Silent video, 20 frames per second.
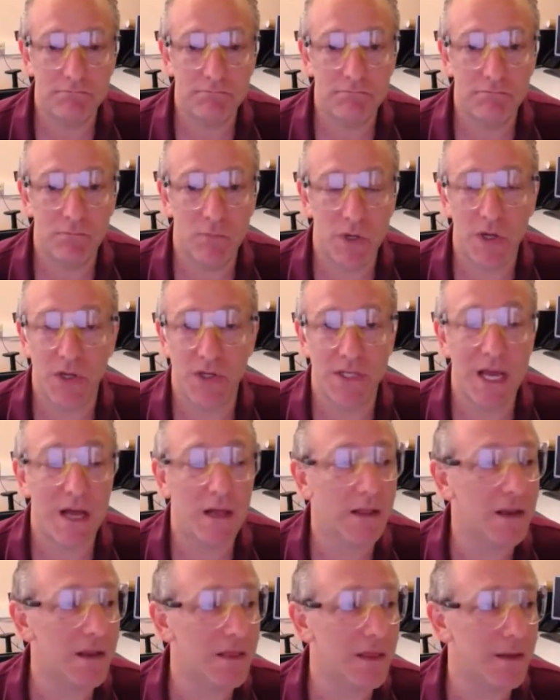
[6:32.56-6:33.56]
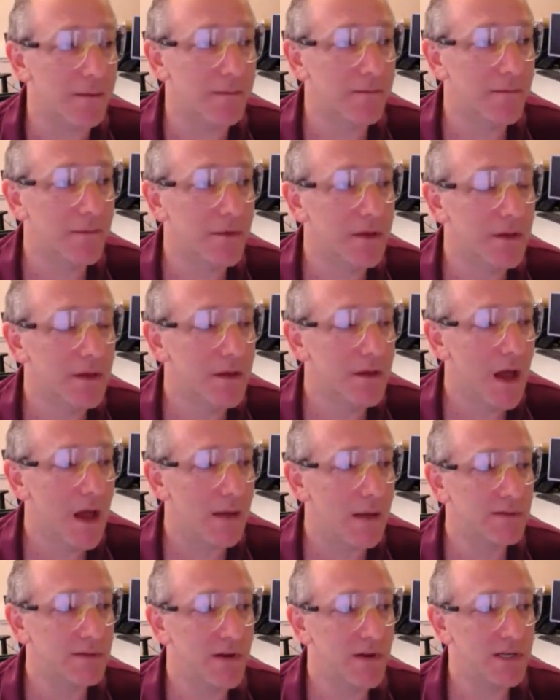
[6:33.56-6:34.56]
we couldn't tell anything.
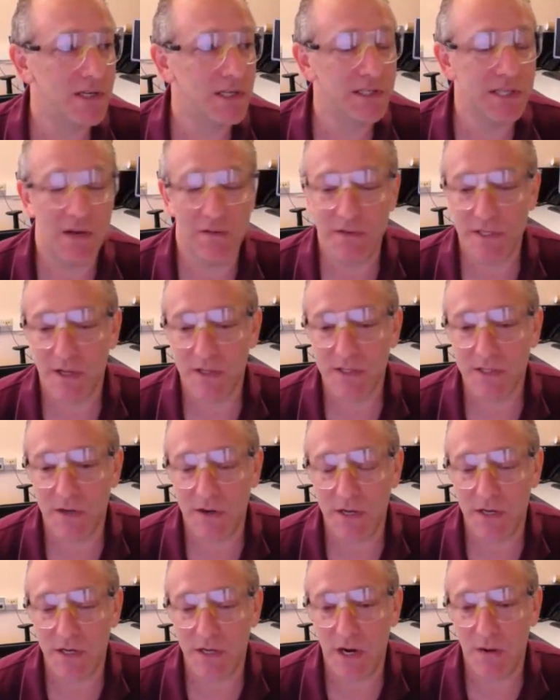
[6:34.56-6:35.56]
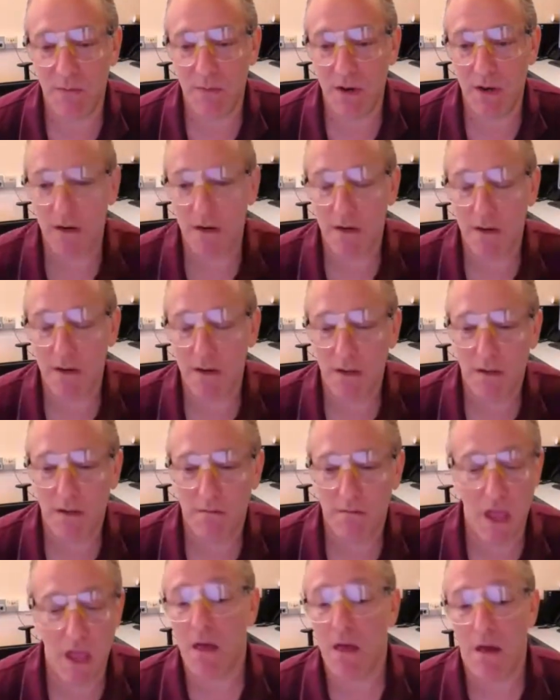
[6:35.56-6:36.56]
Observations and results are indeterminate.
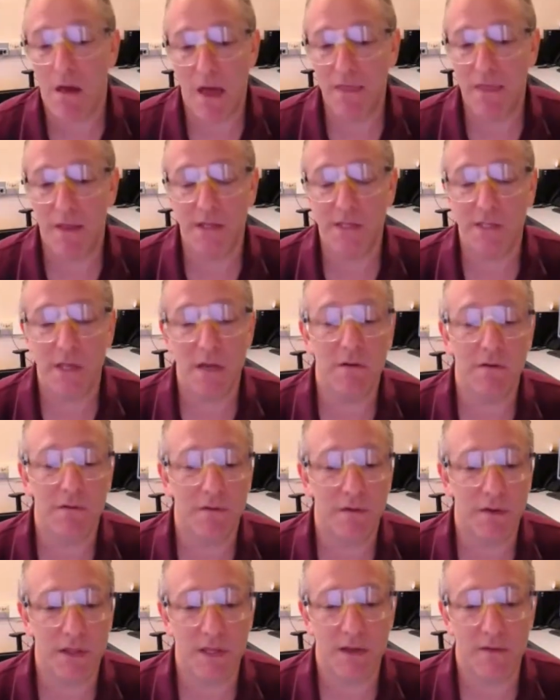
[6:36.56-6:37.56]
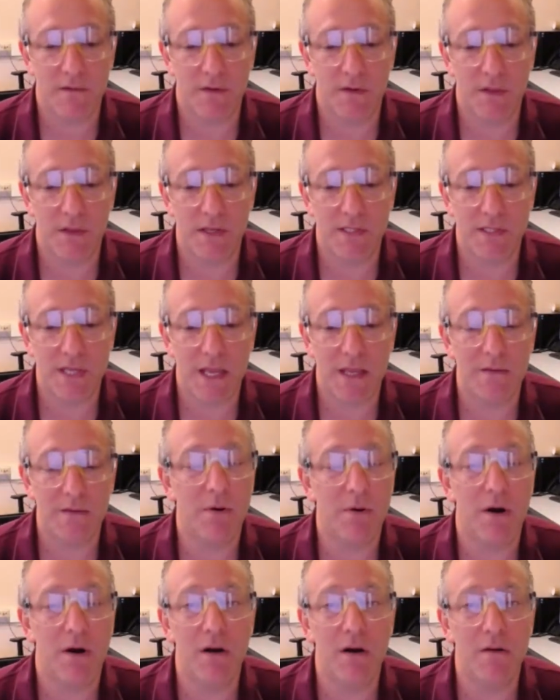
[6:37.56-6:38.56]
Yeah, I think so. For the for the second
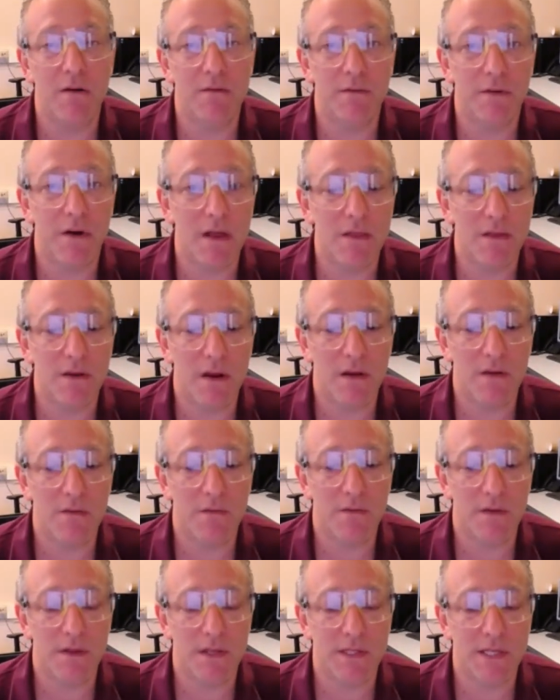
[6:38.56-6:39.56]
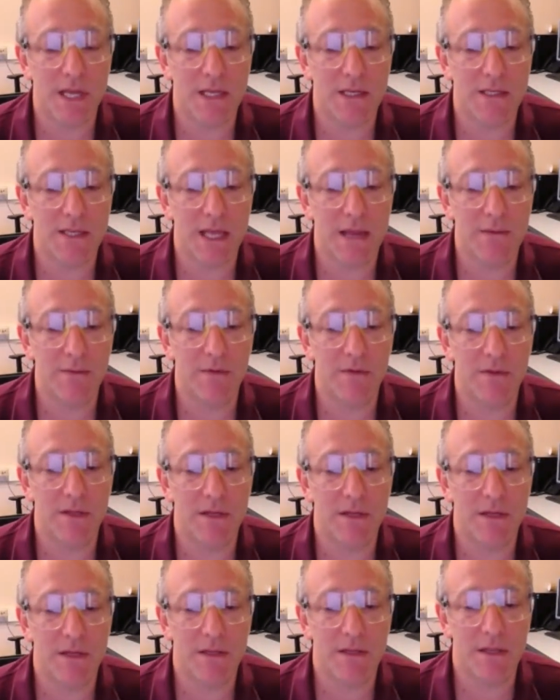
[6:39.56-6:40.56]
part for ethanol, for the second table,
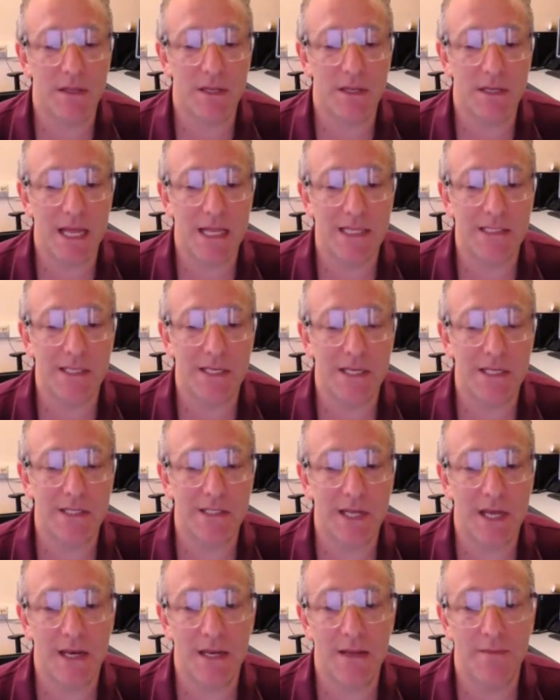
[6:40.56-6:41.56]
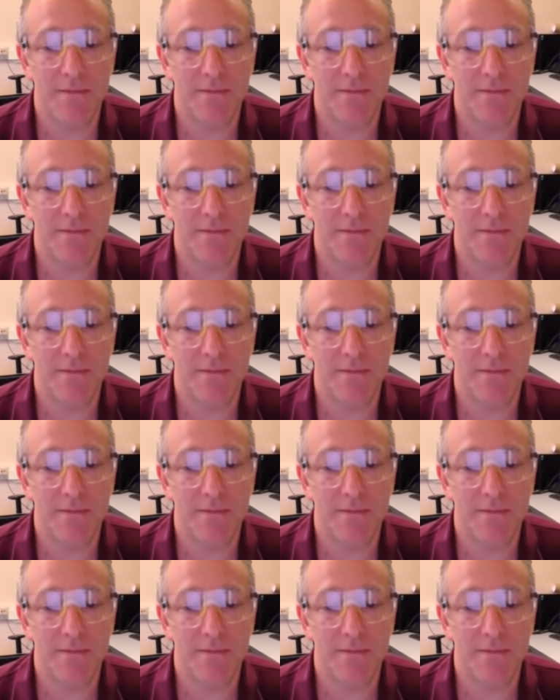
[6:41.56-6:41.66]
the the density study.